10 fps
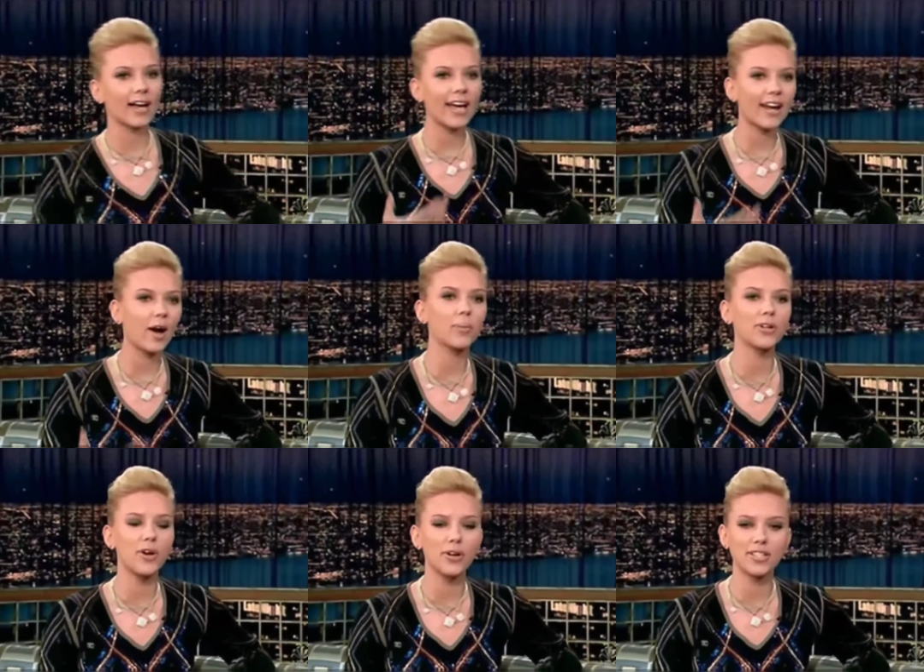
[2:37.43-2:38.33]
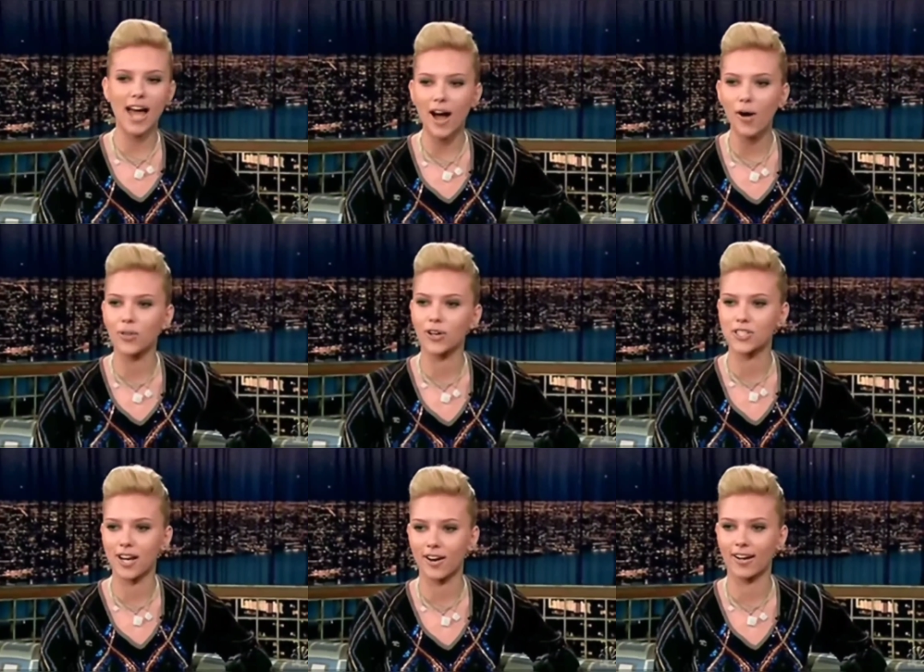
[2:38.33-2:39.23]
not a problem necessarily, but
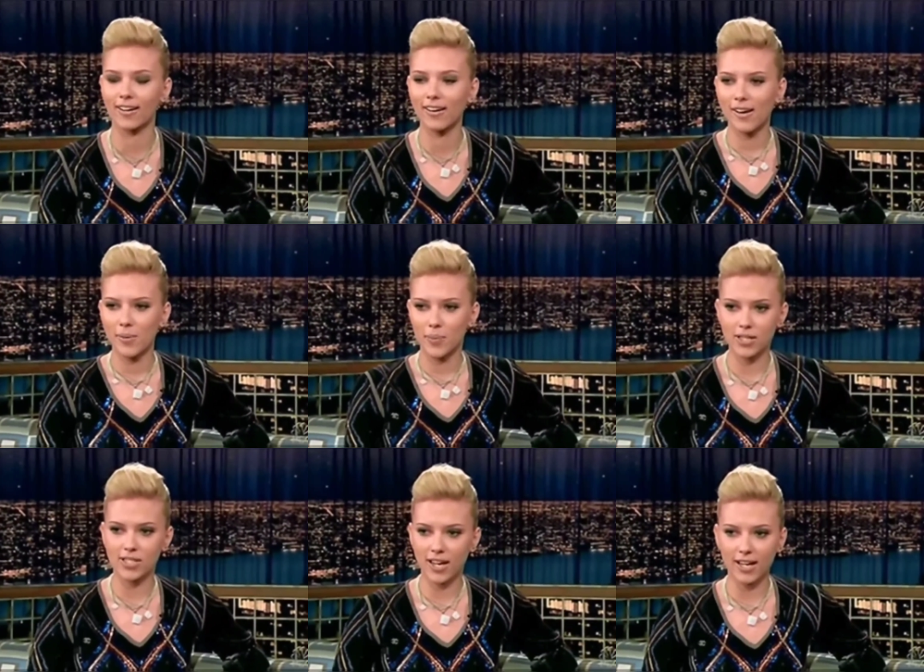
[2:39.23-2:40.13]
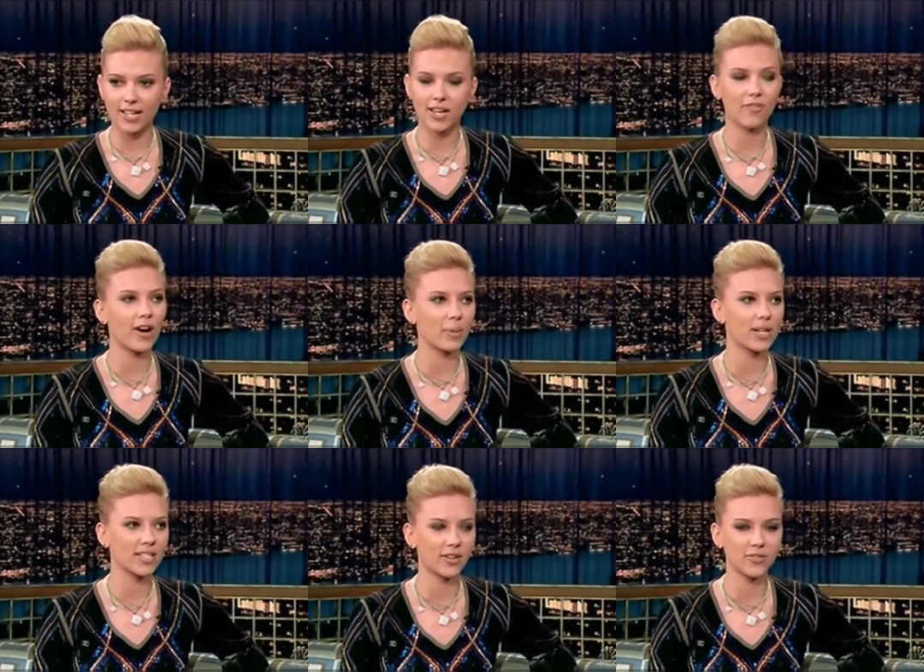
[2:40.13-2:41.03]
it's like if somebody's staring at me, I can't
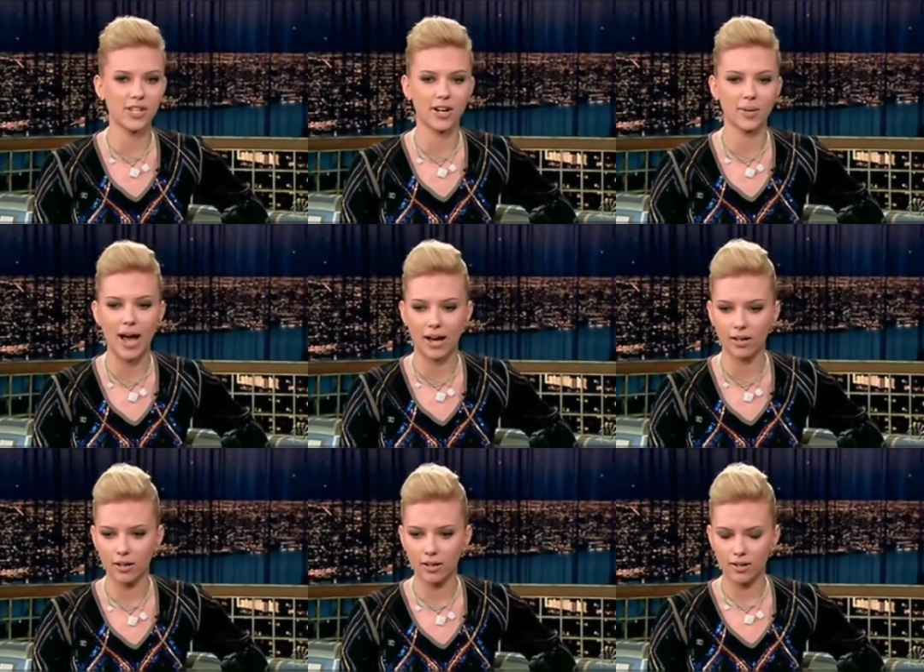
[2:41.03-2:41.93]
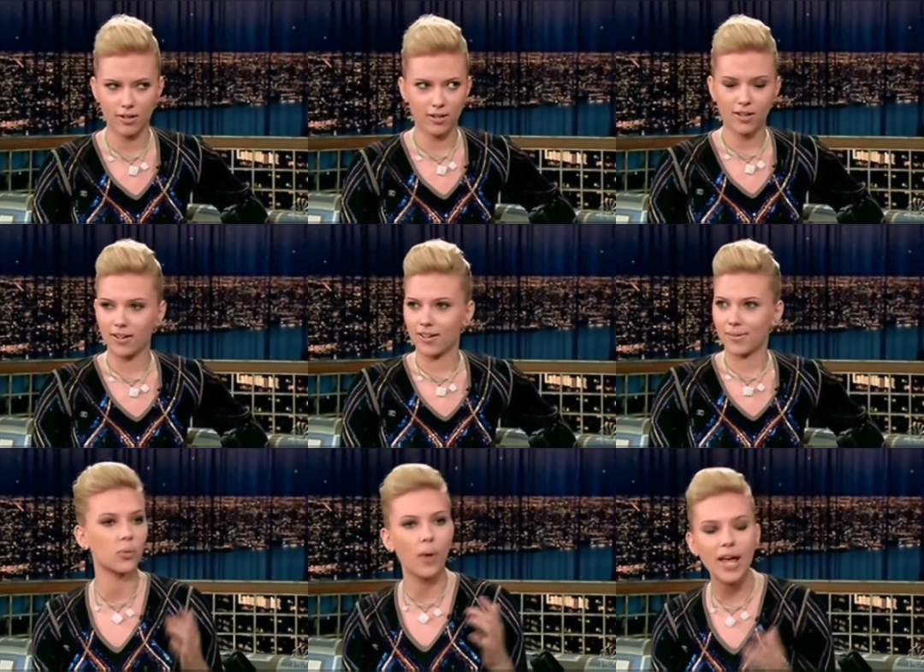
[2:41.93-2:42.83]
help but notice how they're staring.
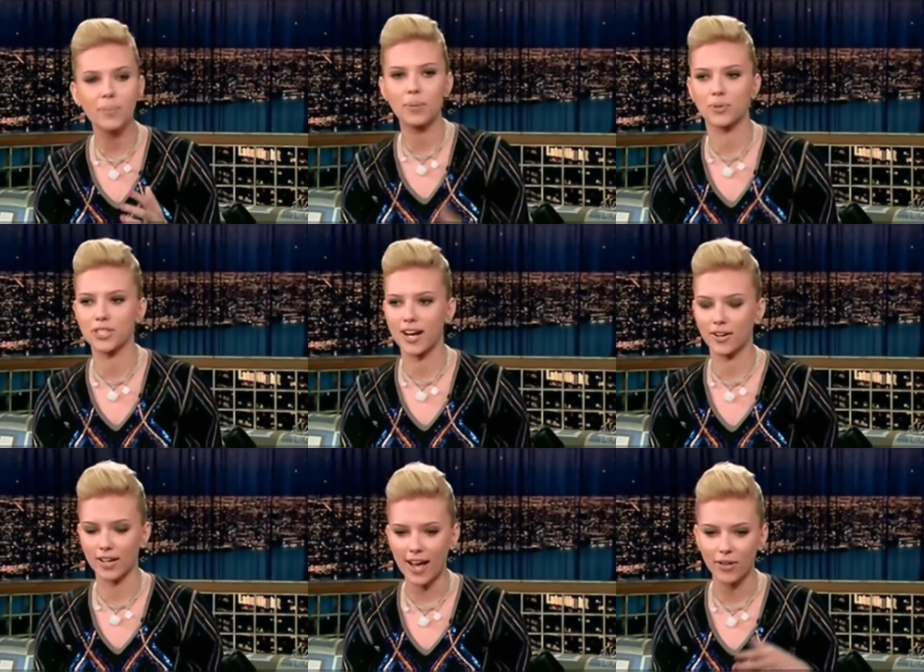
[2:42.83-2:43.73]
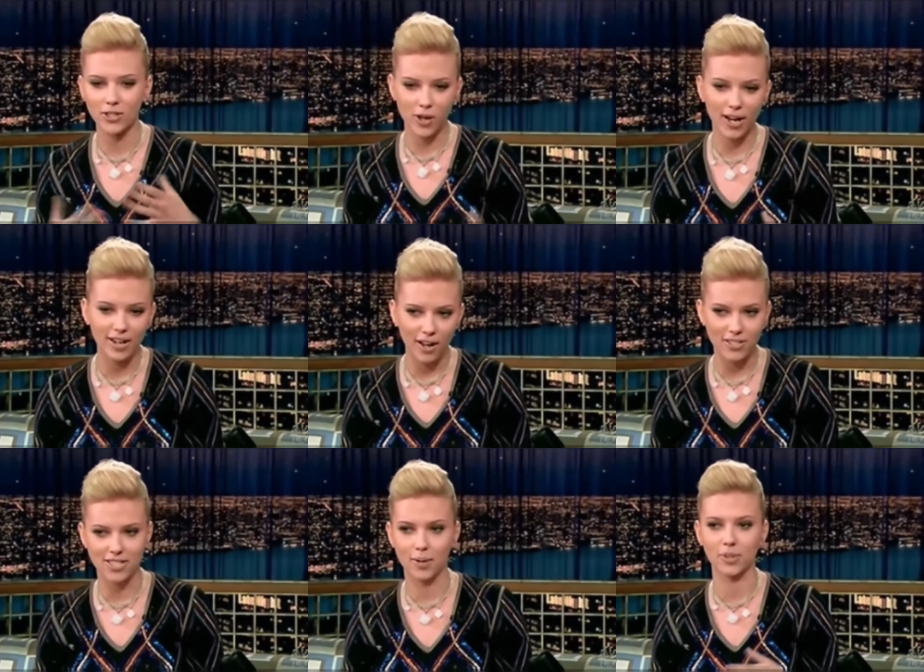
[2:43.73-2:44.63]
Right. It's the way people stare, like how they try
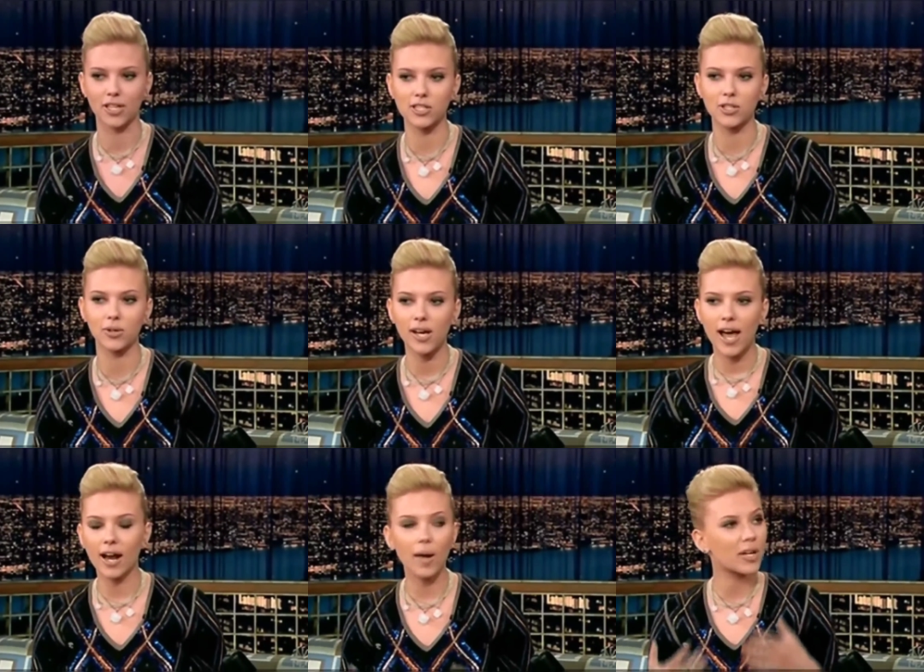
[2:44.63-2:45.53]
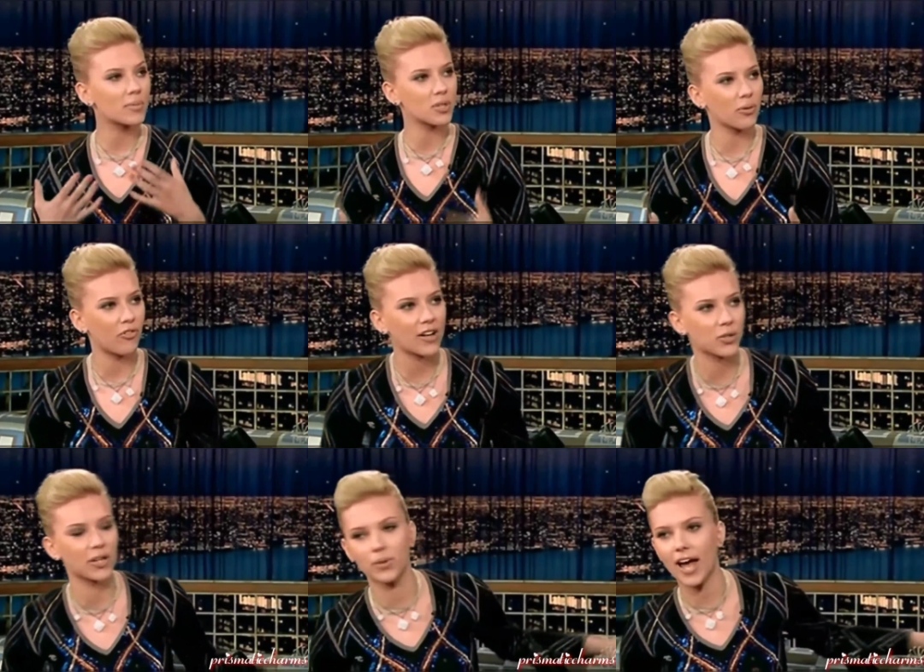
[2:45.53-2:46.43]
not to stare, but they do, and I become so
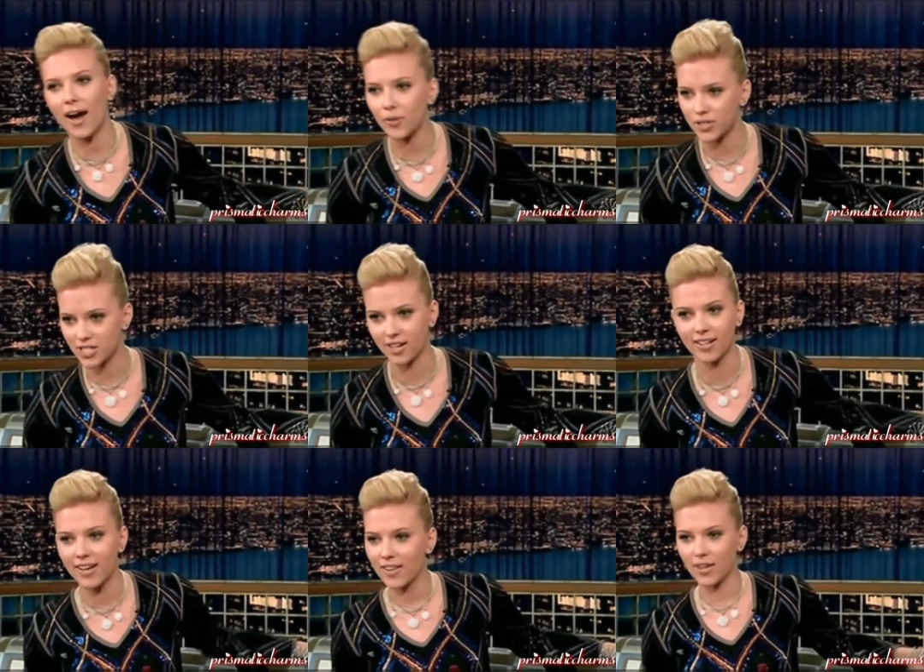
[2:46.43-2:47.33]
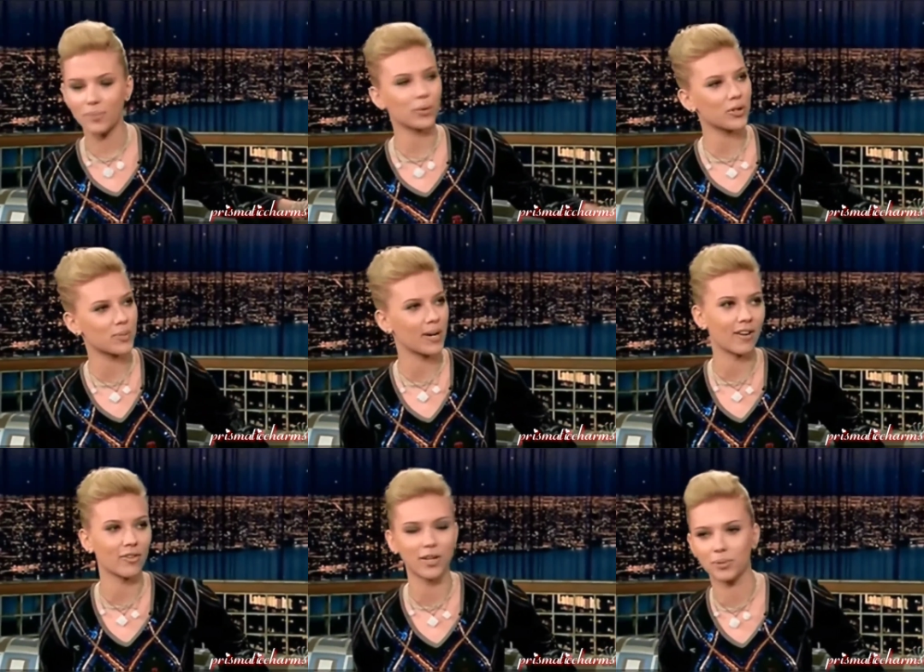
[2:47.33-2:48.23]
infatuated with how they're staring that it blows
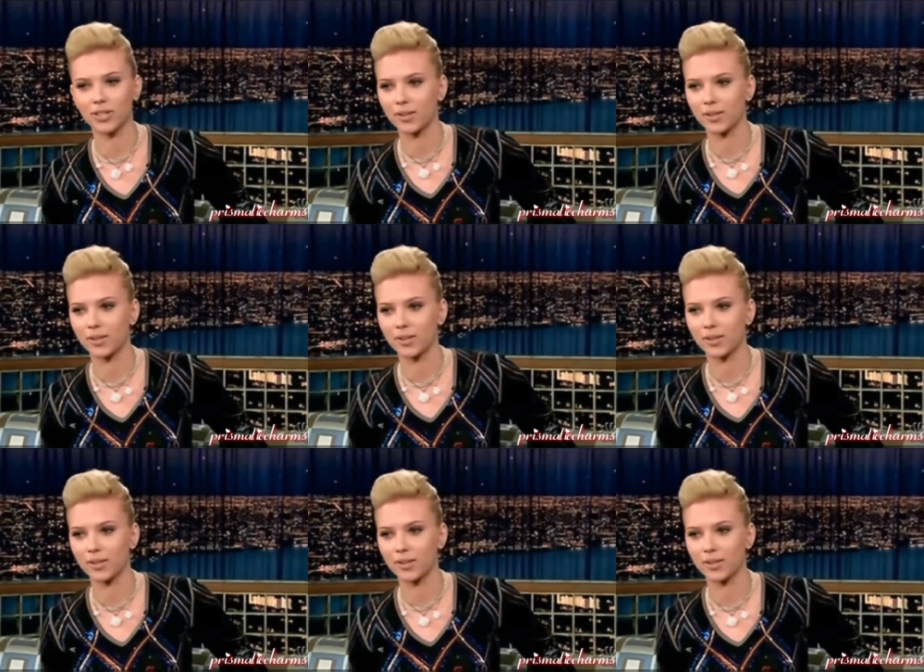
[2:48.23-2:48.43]
my cover